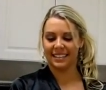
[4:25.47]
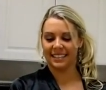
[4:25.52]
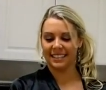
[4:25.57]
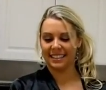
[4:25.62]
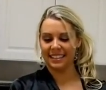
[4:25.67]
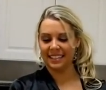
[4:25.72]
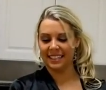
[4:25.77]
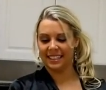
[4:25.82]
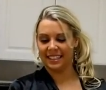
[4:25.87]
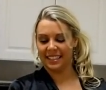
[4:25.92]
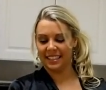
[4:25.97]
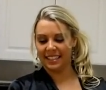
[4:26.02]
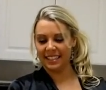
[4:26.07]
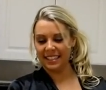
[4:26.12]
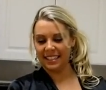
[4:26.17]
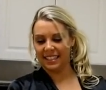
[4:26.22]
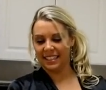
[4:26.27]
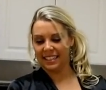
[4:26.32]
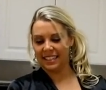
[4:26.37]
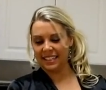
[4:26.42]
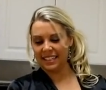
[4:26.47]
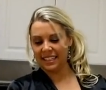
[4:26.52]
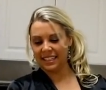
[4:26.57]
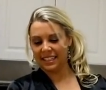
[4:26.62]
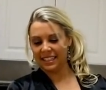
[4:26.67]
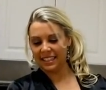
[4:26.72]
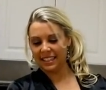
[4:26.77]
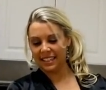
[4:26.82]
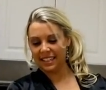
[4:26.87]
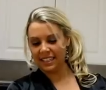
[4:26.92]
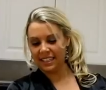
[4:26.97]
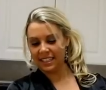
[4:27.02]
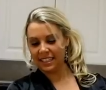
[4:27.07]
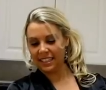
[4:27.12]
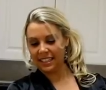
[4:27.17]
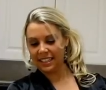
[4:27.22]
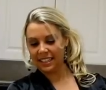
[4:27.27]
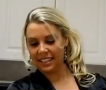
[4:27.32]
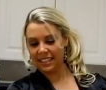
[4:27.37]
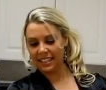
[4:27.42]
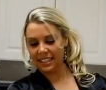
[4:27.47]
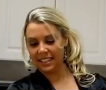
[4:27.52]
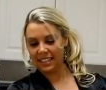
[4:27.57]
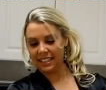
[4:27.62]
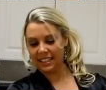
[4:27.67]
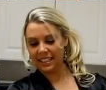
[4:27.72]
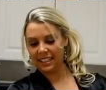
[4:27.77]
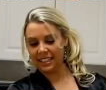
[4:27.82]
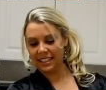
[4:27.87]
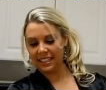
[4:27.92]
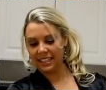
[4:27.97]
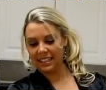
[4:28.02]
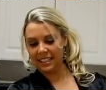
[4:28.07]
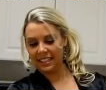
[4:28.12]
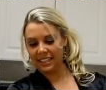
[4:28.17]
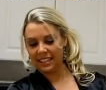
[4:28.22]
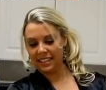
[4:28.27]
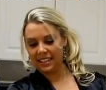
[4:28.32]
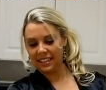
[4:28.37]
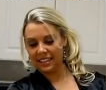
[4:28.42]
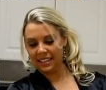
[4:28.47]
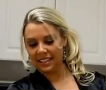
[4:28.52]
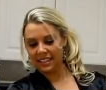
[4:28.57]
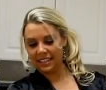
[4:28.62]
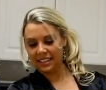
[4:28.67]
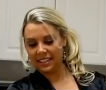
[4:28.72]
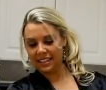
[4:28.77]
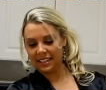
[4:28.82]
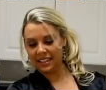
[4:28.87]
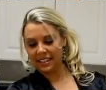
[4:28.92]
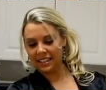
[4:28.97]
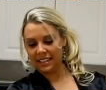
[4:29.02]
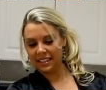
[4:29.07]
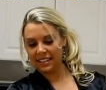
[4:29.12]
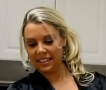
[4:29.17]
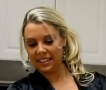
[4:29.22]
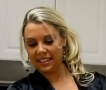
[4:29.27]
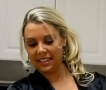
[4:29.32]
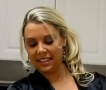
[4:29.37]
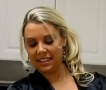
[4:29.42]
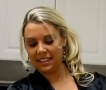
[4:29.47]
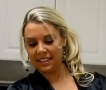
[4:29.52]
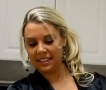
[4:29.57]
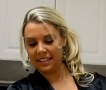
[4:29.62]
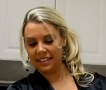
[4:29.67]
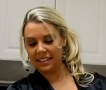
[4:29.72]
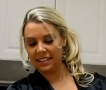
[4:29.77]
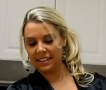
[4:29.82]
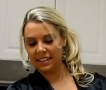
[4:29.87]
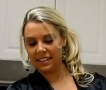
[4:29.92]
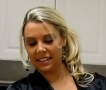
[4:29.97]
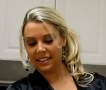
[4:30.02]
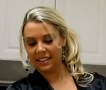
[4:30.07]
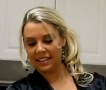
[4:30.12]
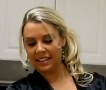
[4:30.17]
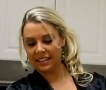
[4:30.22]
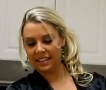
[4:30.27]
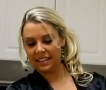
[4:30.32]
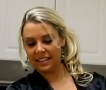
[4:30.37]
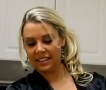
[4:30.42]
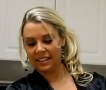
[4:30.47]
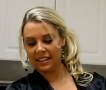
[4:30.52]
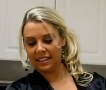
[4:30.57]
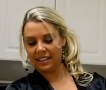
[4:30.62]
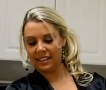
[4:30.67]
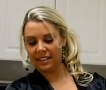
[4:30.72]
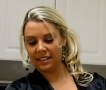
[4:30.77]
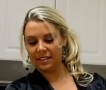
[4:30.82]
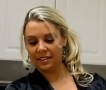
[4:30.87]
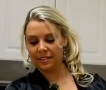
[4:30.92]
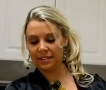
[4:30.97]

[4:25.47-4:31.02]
(silence)